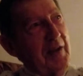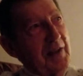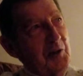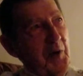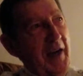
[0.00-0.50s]

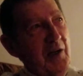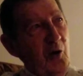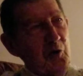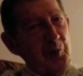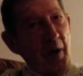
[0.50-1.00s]
Train
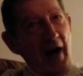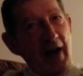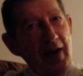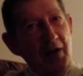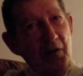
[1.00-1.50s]
goes
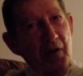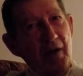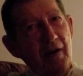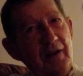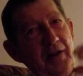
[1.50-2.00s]
by,
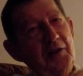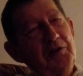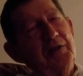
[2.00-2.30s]
there's the